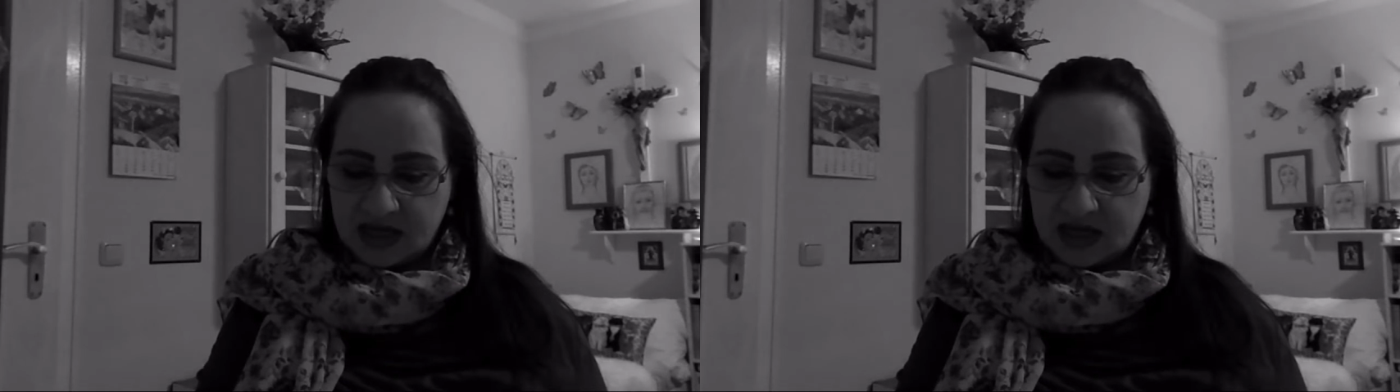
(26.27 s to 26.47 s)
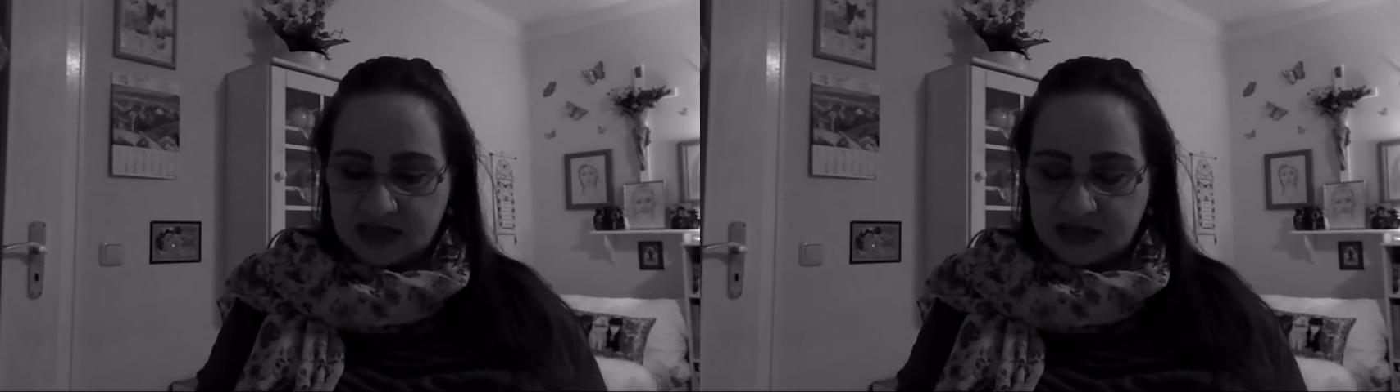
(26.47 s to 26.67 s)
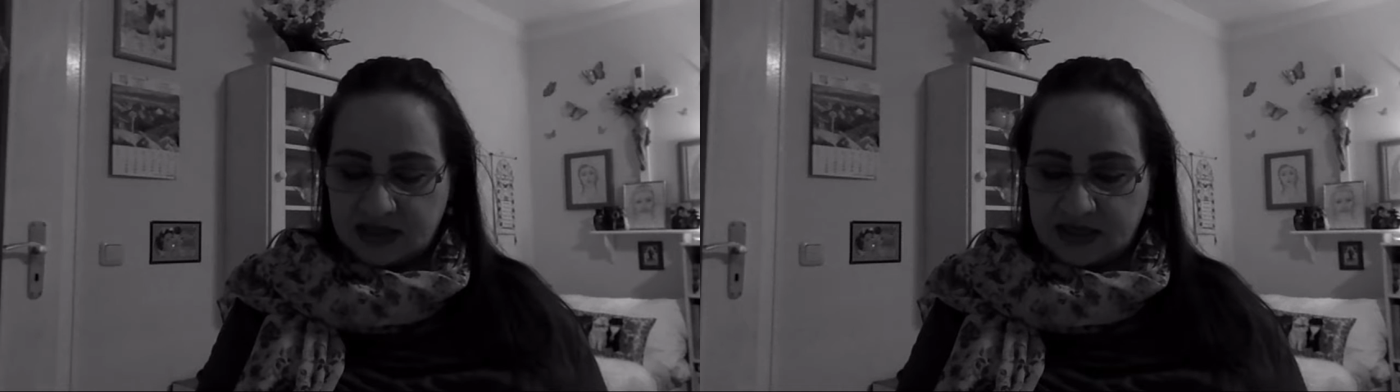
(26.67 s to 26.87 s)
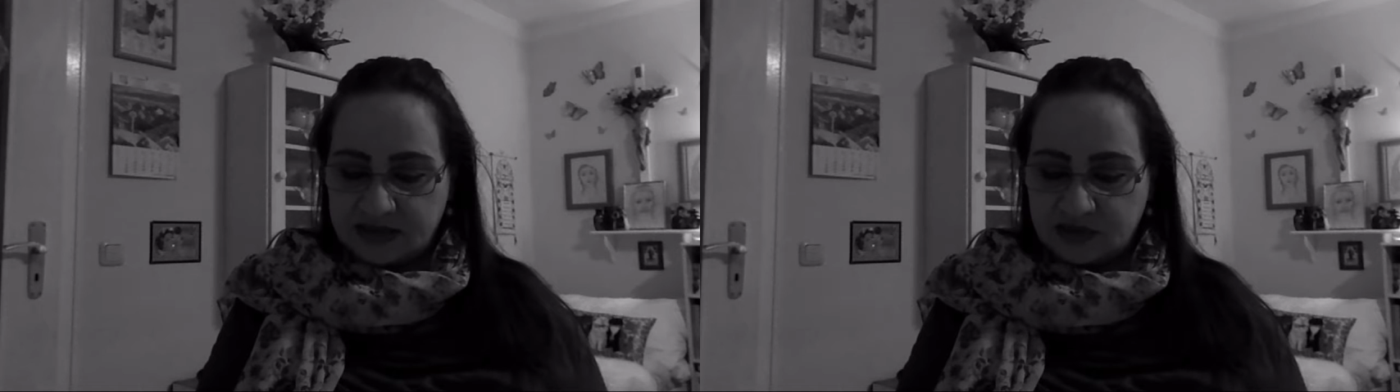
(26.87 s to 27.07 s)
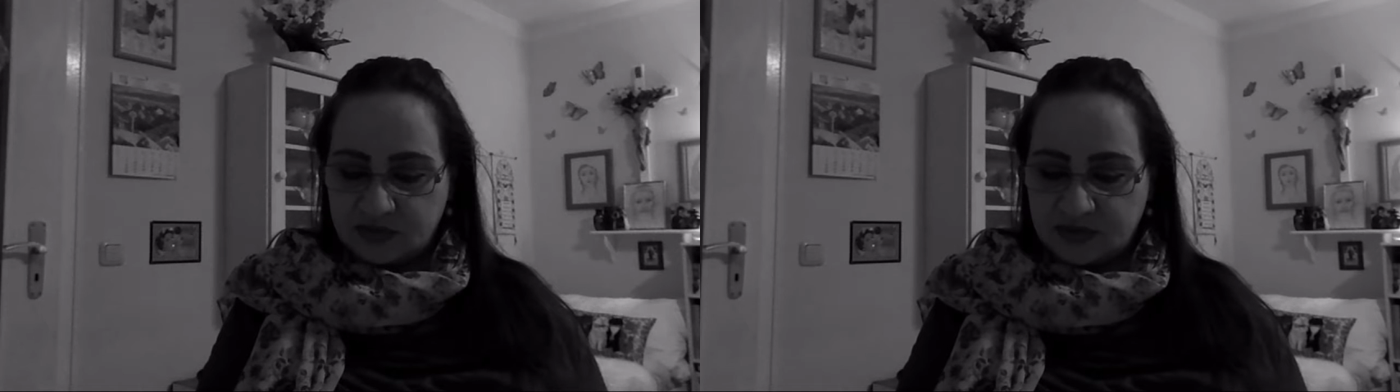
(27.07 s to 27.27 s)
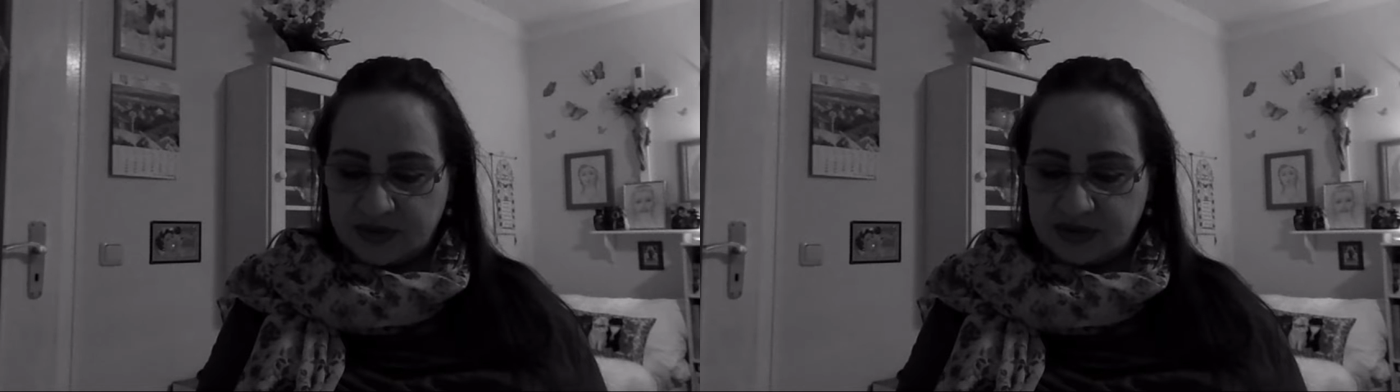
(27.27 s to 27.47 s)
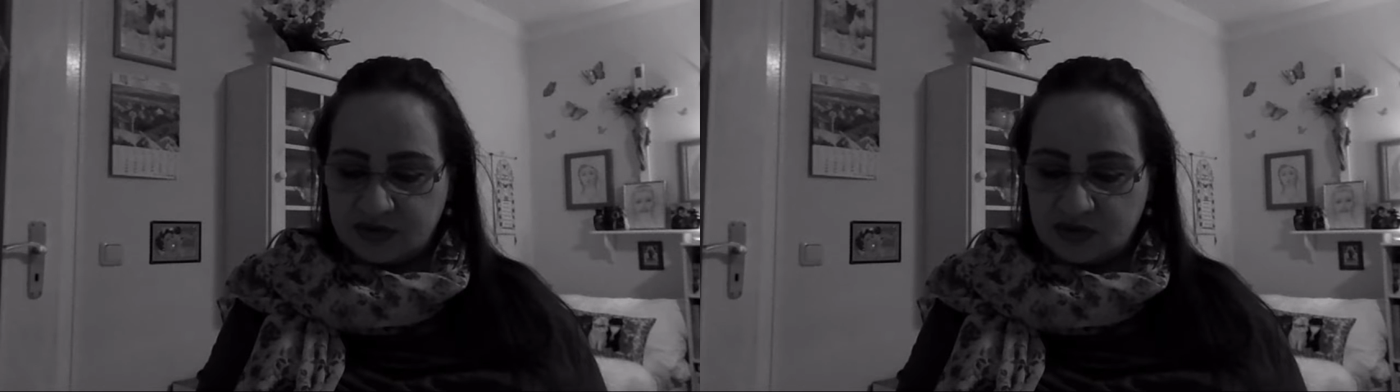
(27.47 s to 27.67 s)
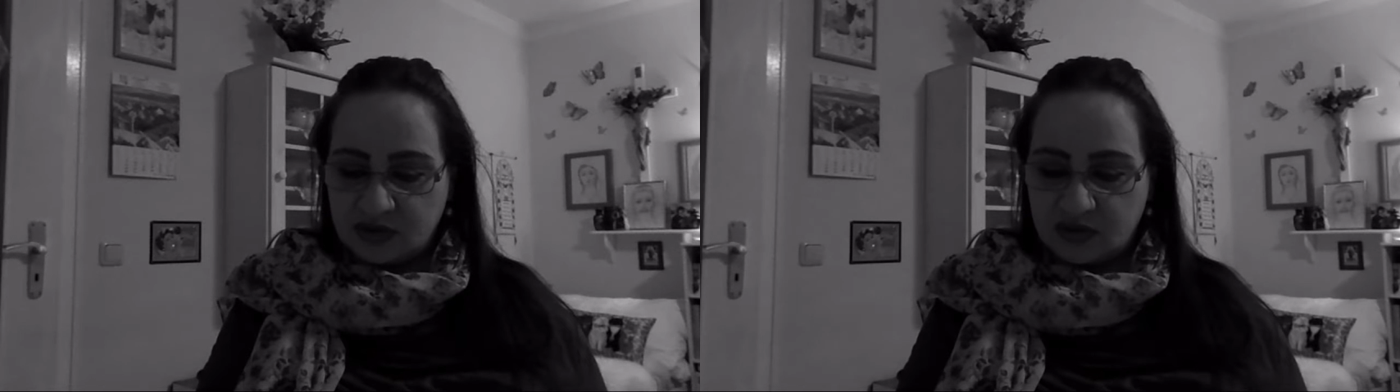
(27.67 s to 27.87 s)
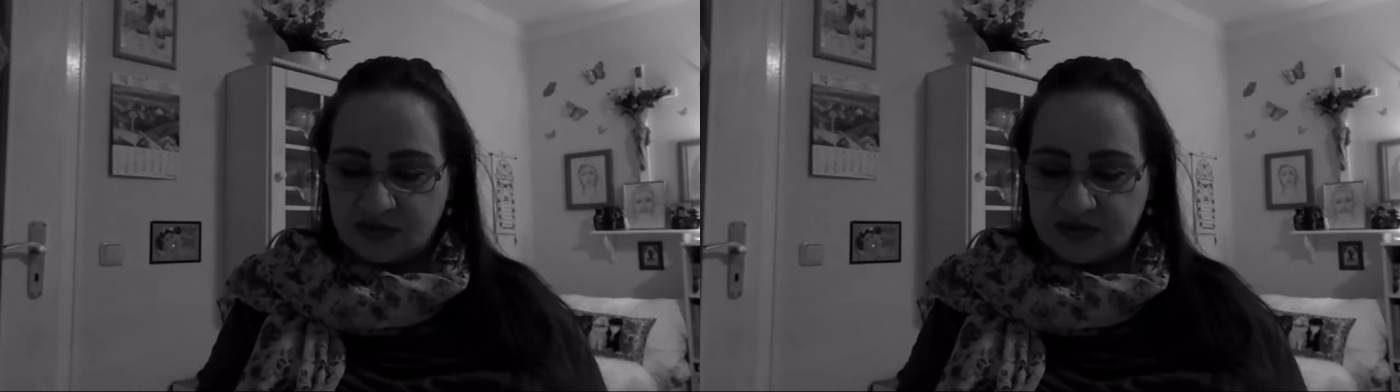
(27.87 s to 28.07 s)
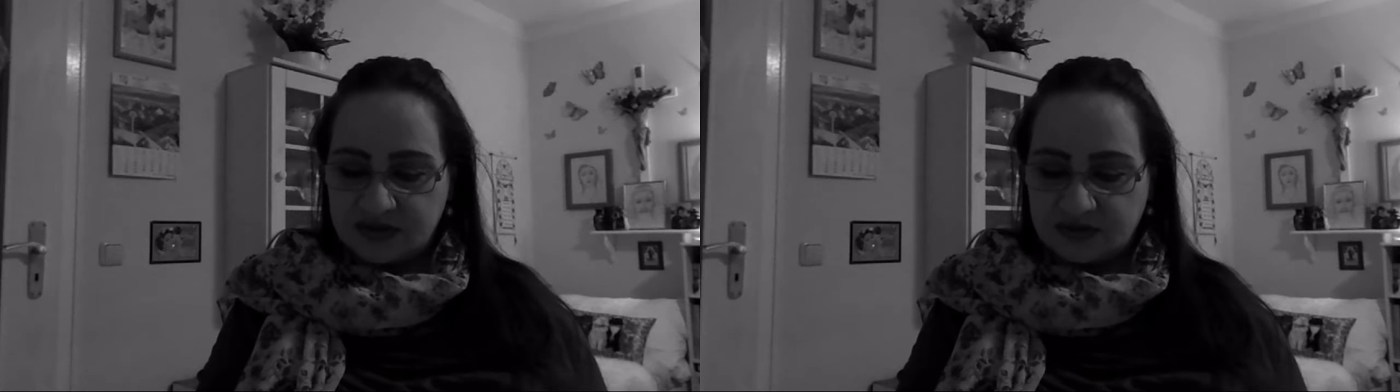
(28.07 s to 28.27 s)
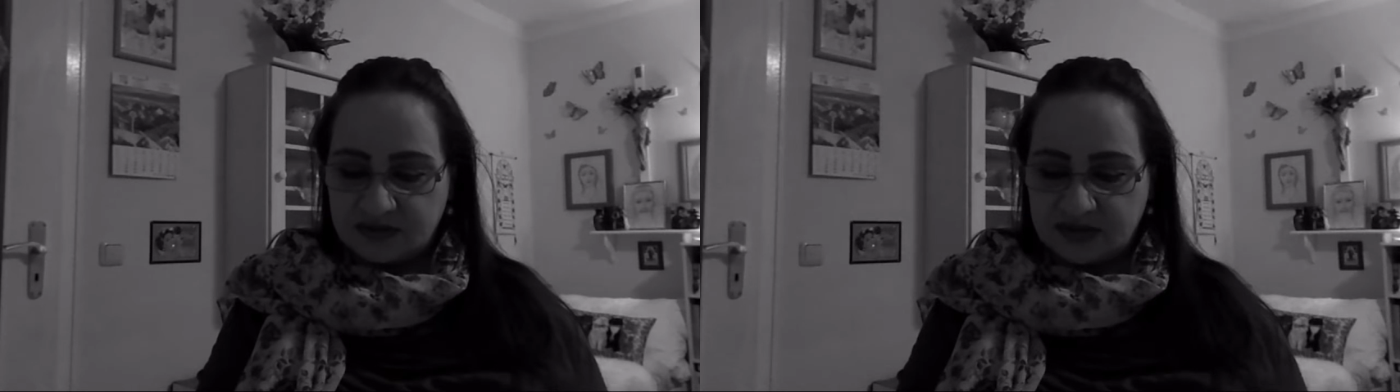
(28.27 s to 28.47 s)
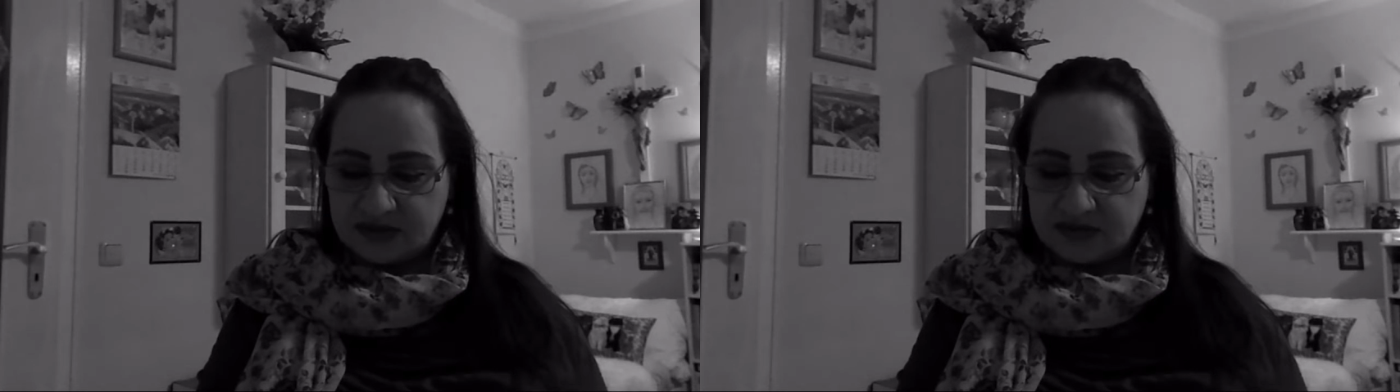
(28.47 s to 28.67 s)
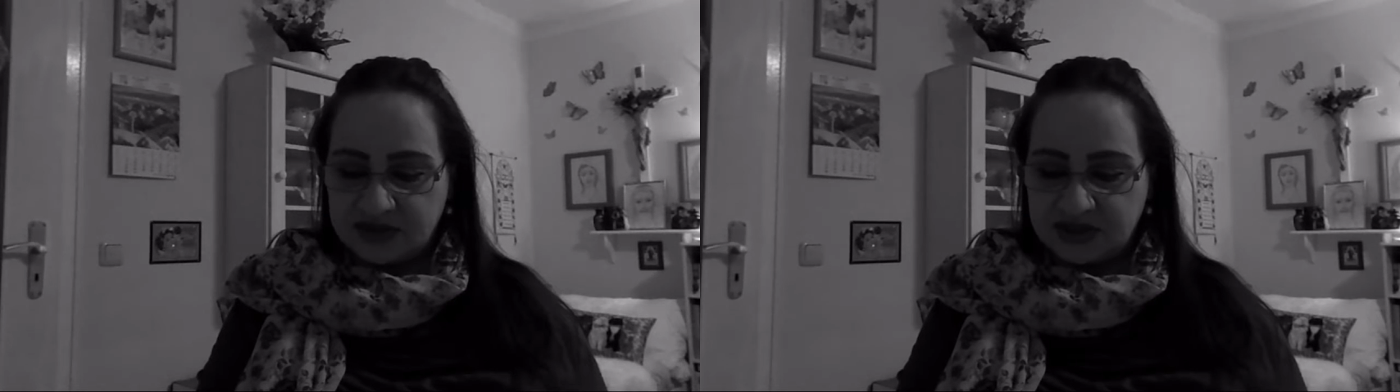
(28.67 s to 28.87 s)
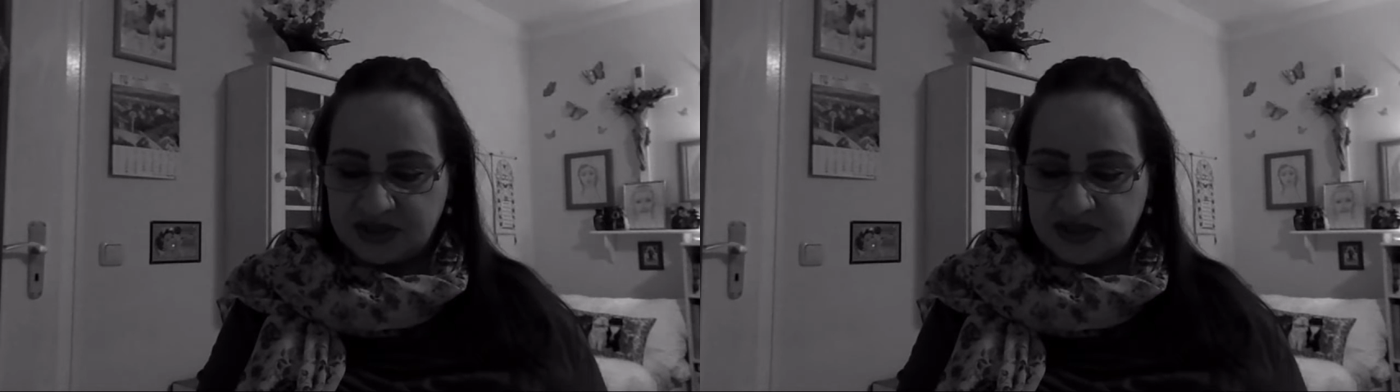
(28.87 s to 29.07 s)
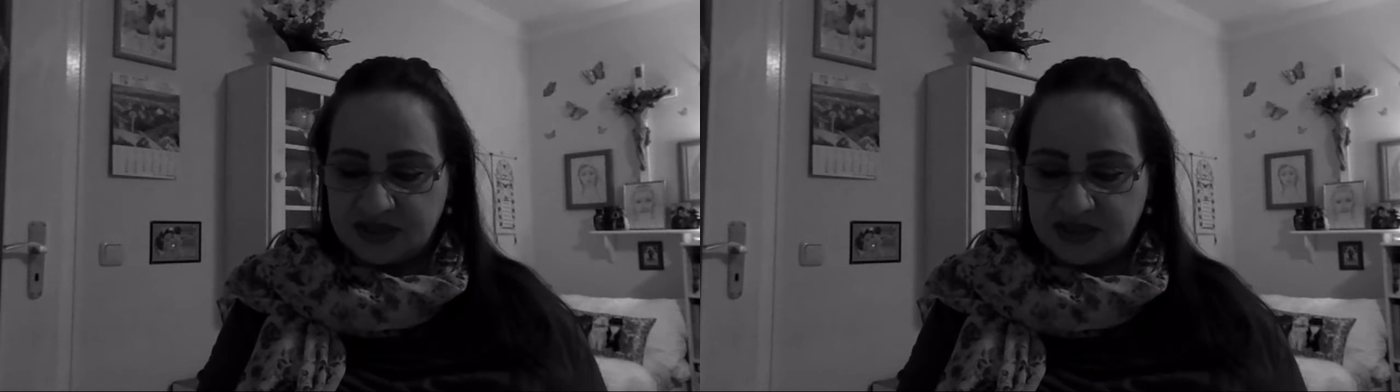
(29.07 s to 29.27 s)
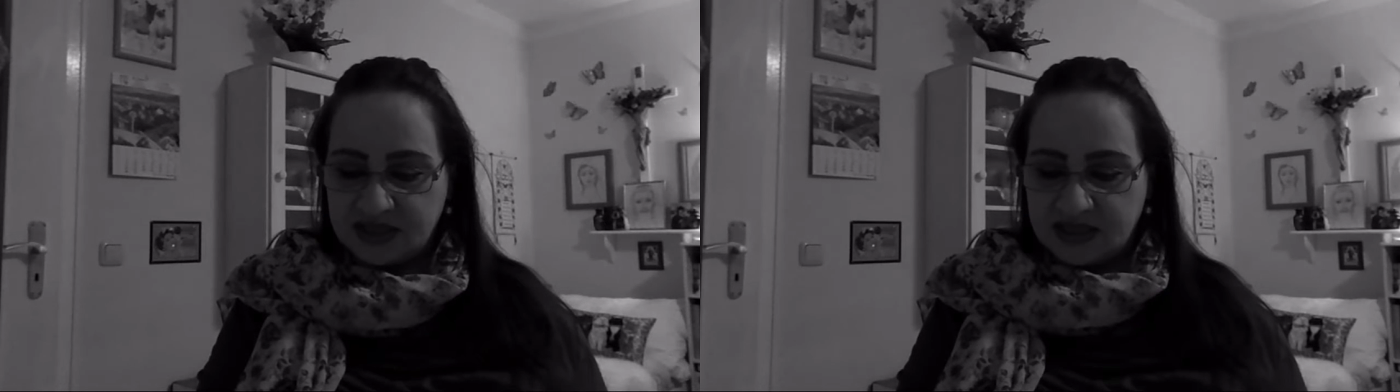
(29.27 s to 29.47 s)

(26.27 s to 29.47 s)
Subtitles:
I'd like to bring you closer to the Christian,